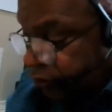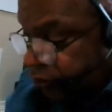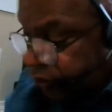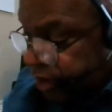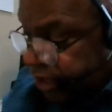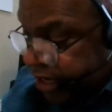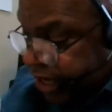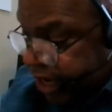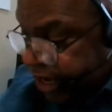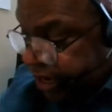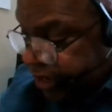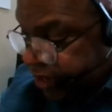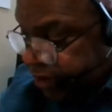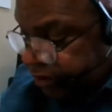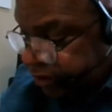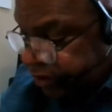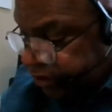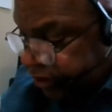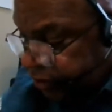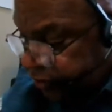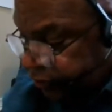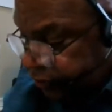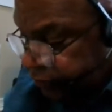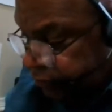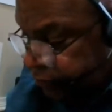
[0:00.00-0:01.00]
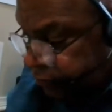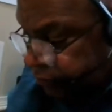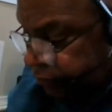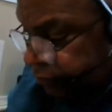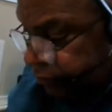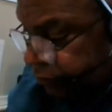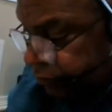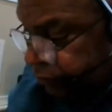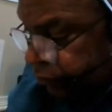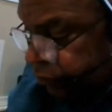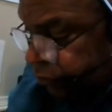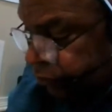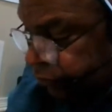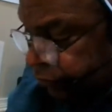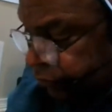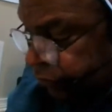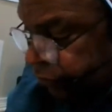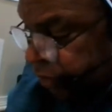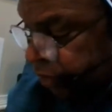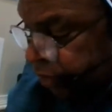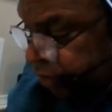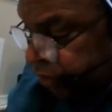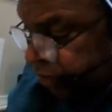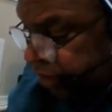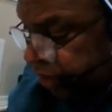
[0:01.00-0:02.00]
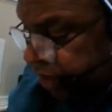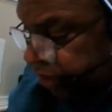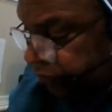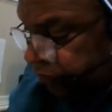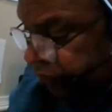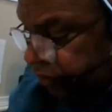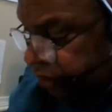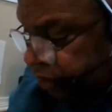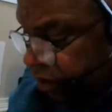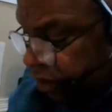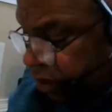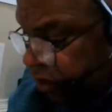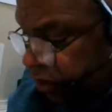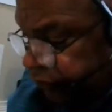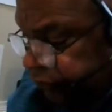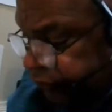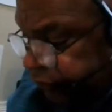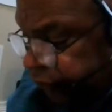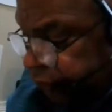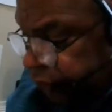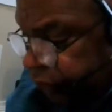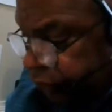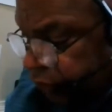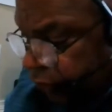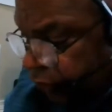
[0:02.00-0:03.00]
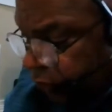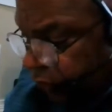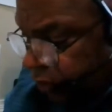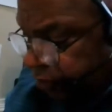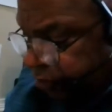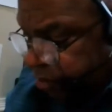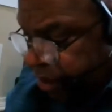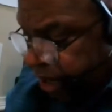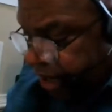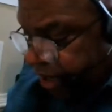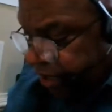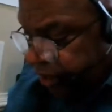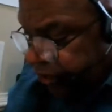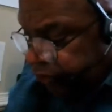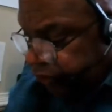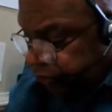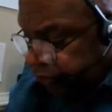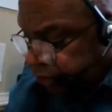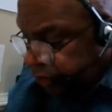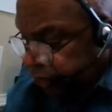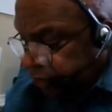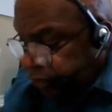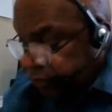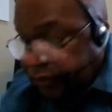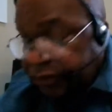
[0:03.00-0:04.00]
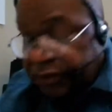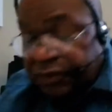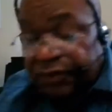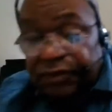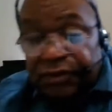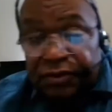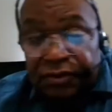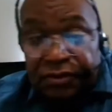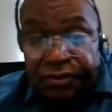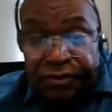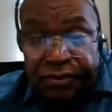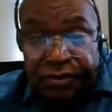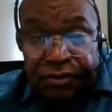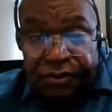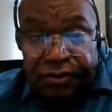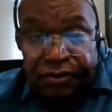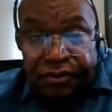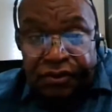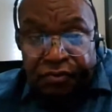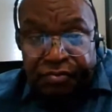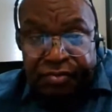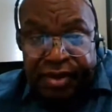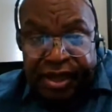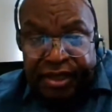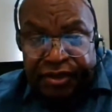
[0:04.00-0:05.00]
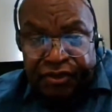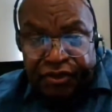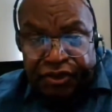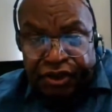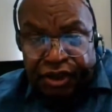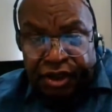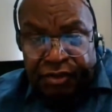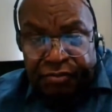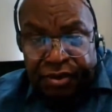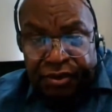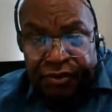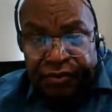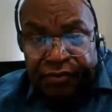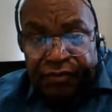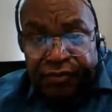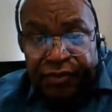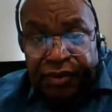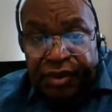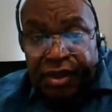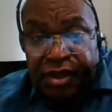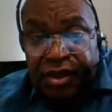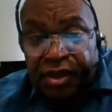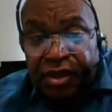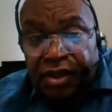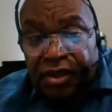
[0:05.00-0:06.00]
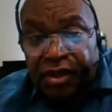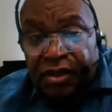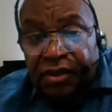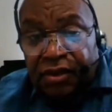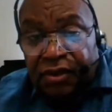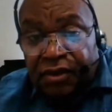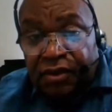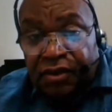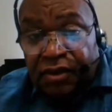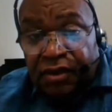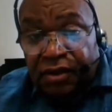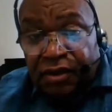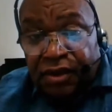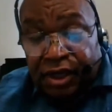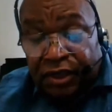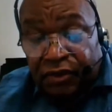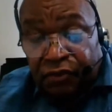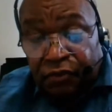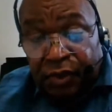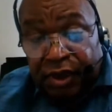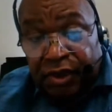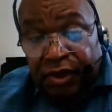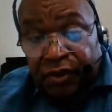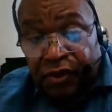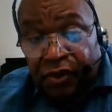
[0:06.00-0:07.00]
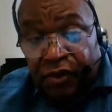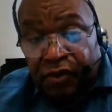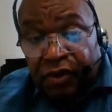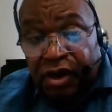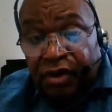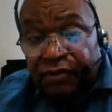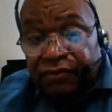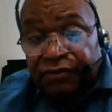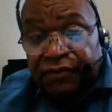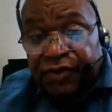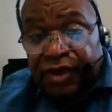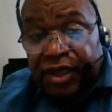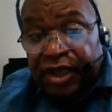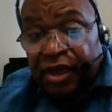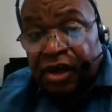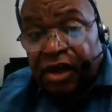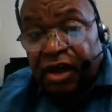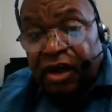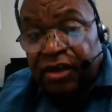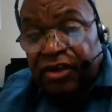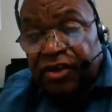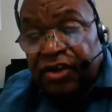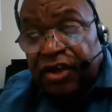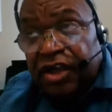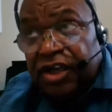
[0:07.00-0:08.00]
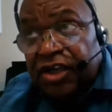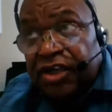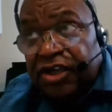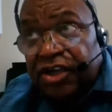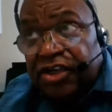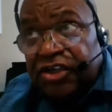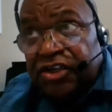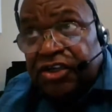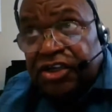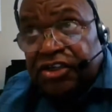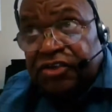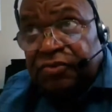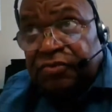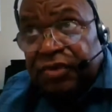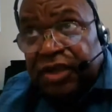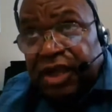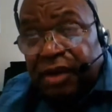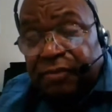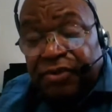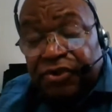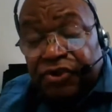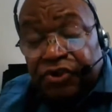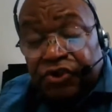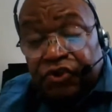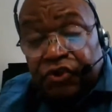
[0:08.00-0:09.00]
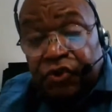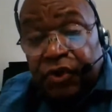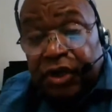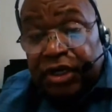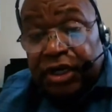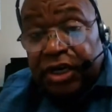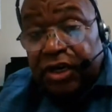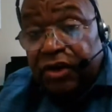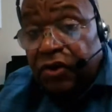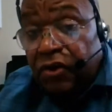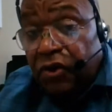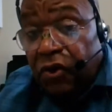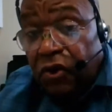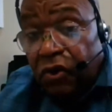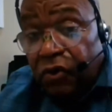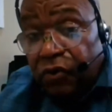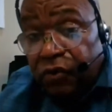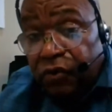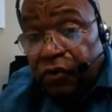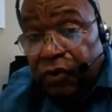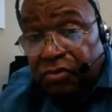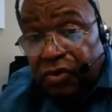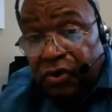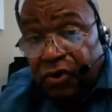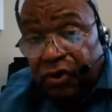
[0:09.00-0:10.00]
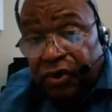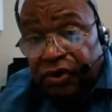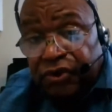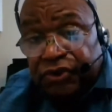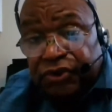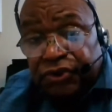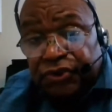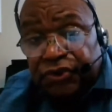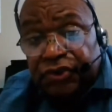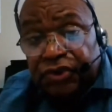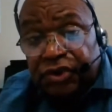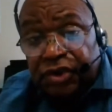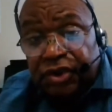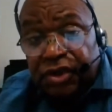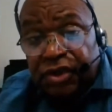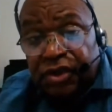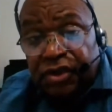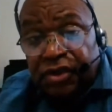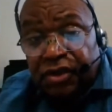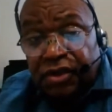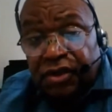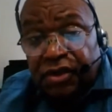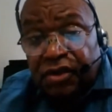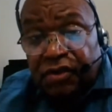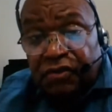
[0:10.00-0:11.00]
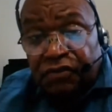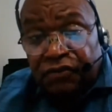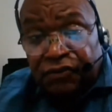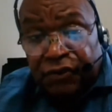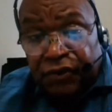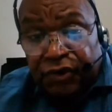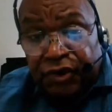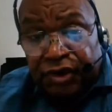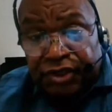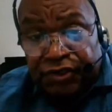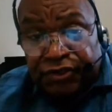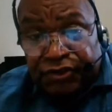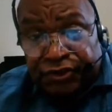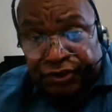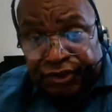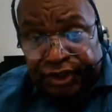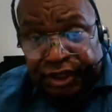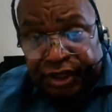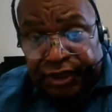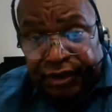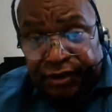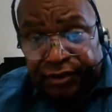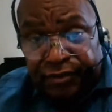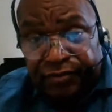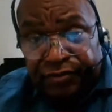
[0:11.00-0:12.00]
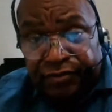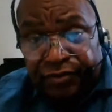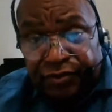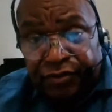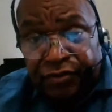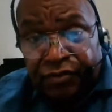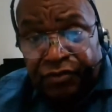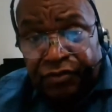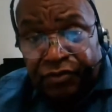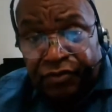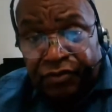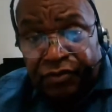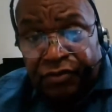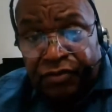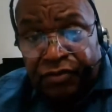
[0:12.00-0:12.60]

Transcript: In reality, David offered no apology to Bathsheba that we know of. He demonstrated no remorse for his sin,